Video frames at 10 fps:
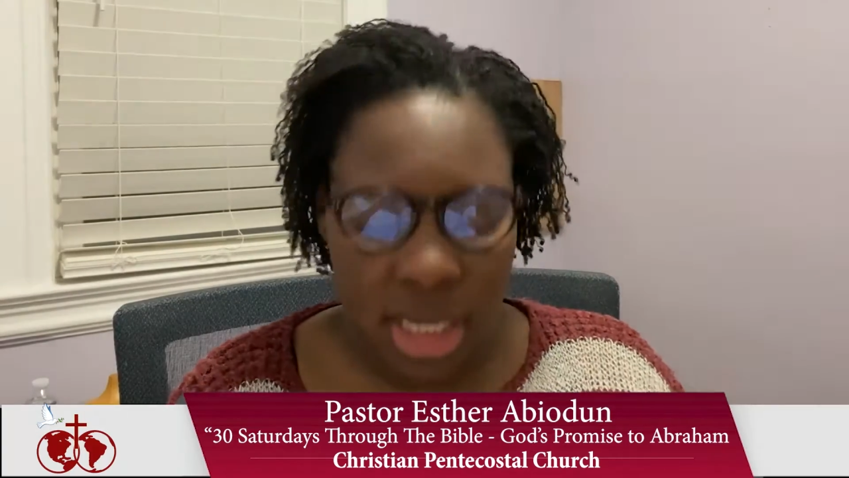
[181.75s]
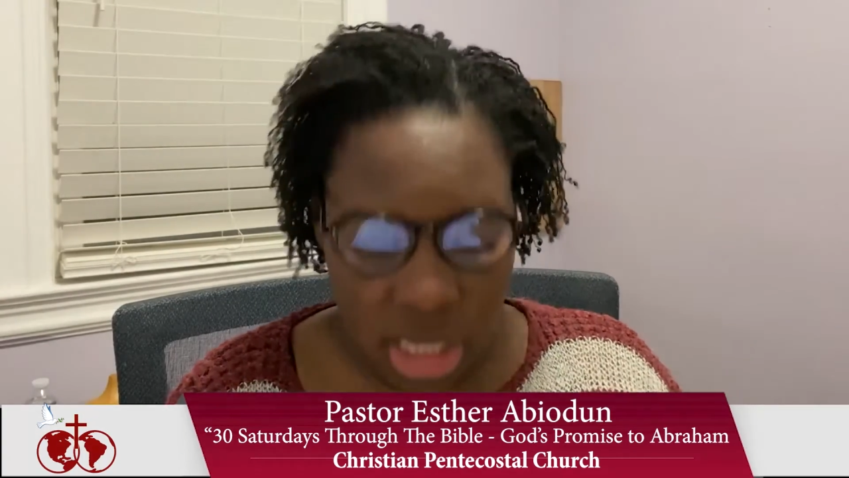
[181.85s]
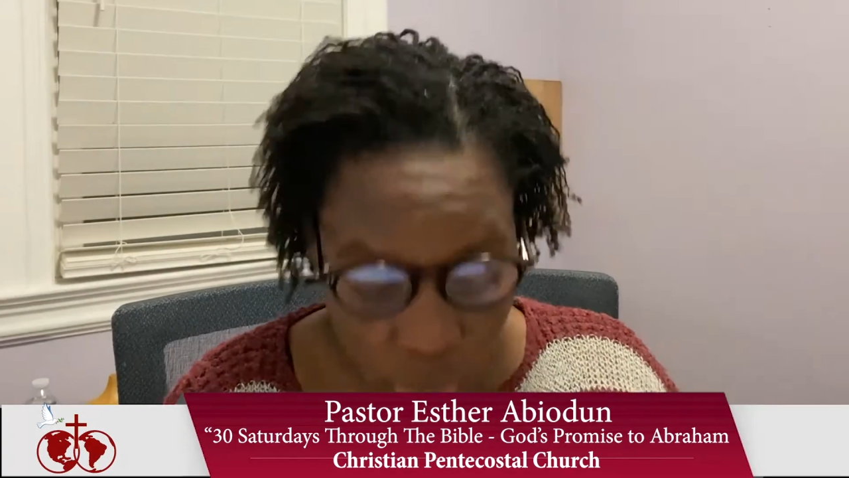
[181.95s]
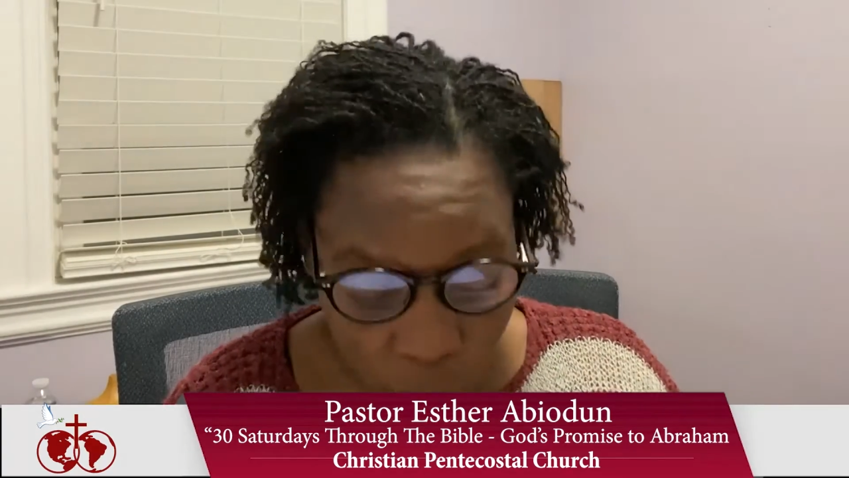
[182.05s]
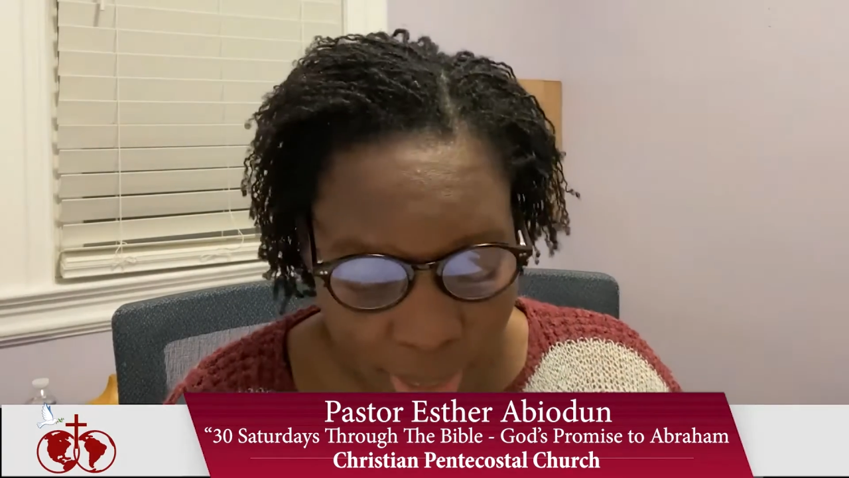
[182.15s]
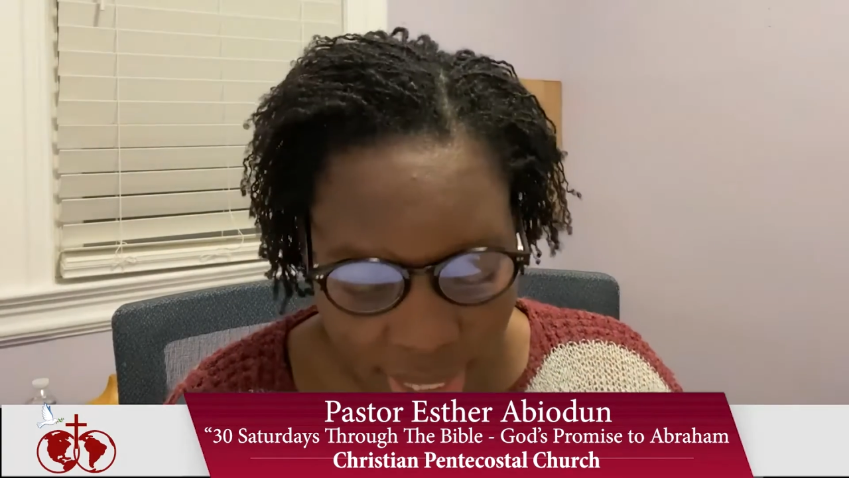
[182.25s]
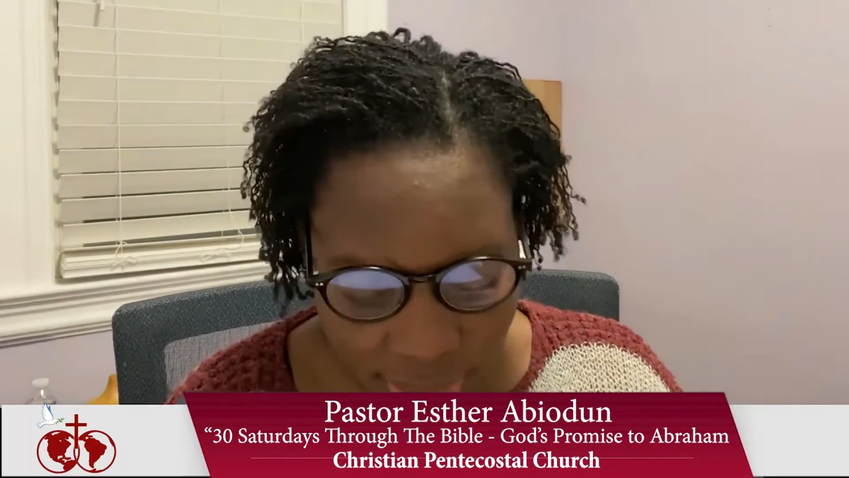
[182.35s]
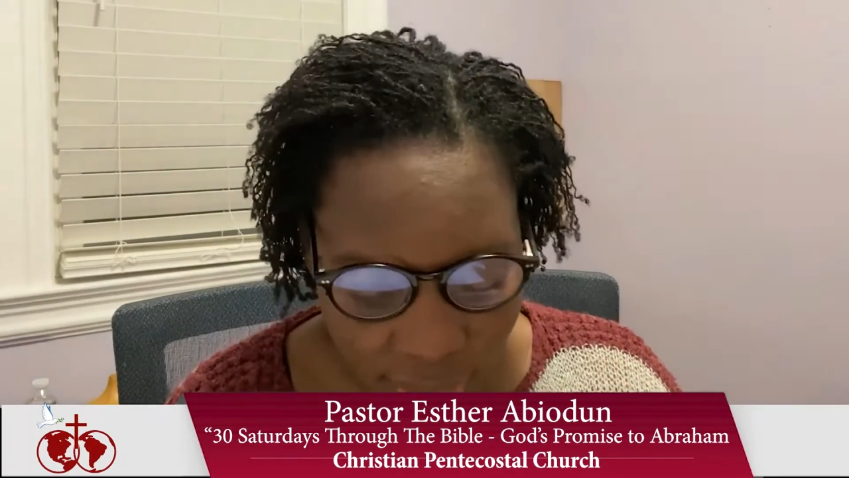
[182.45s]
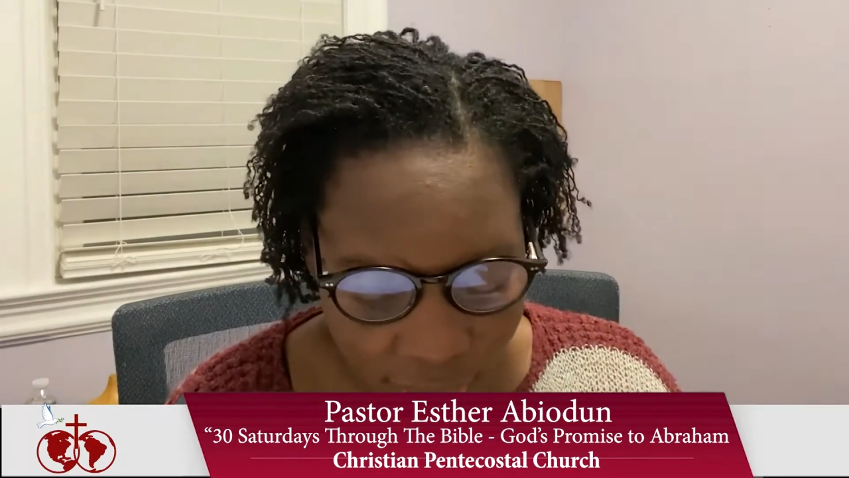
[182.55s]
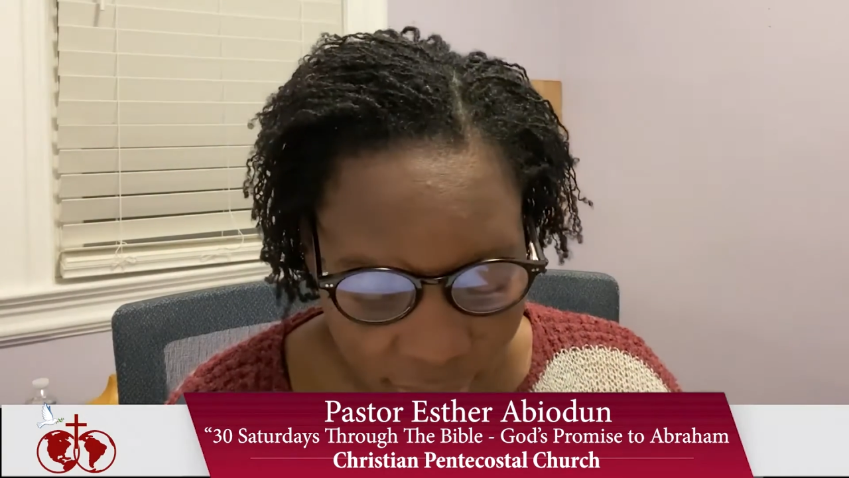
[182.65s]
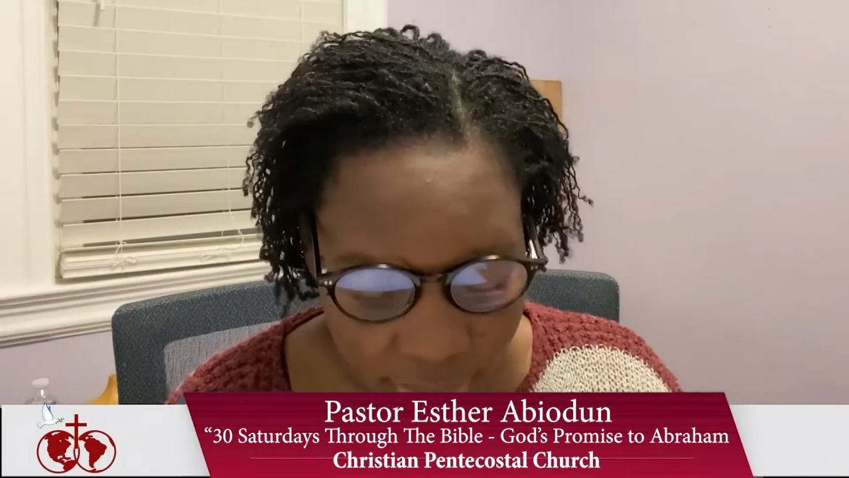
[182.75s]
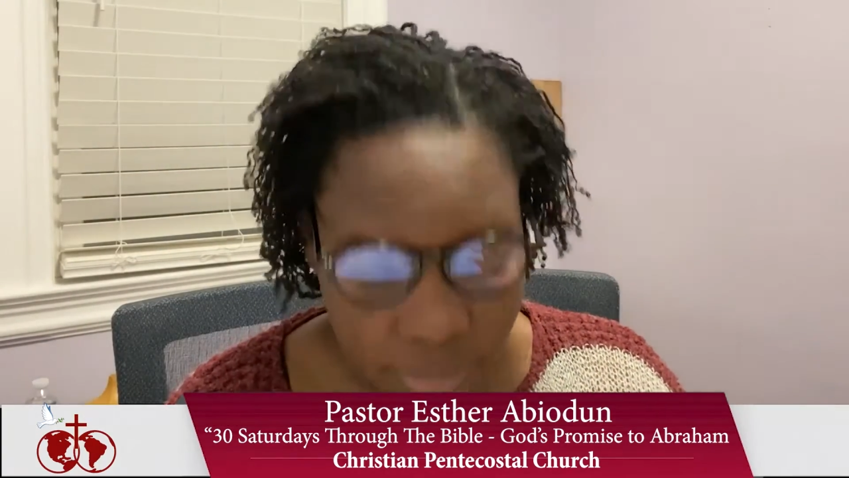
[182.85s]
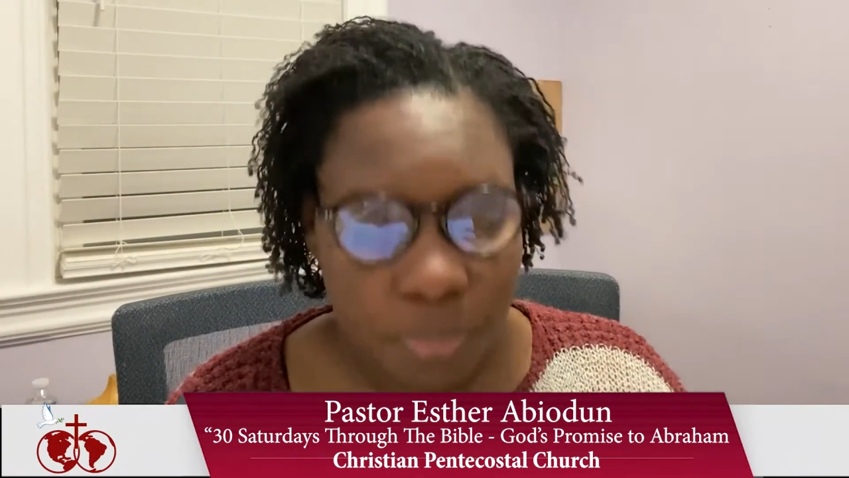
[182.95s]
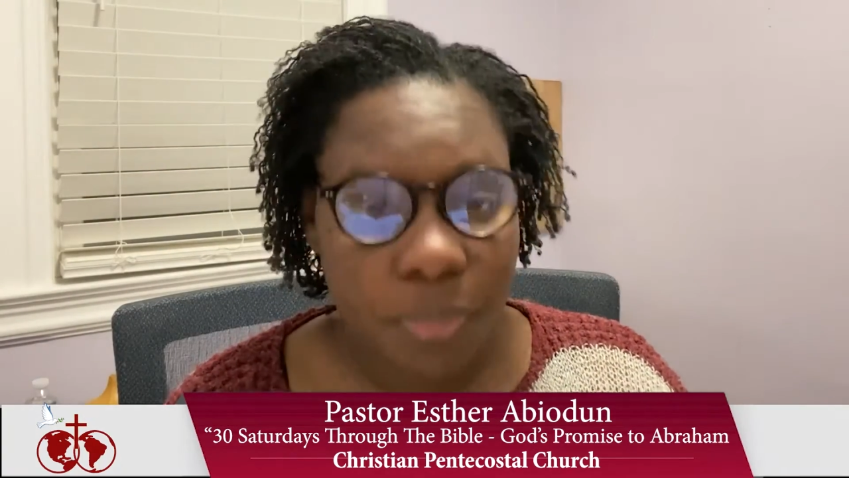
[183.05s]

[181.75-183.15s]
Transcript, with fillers: he obeyed God.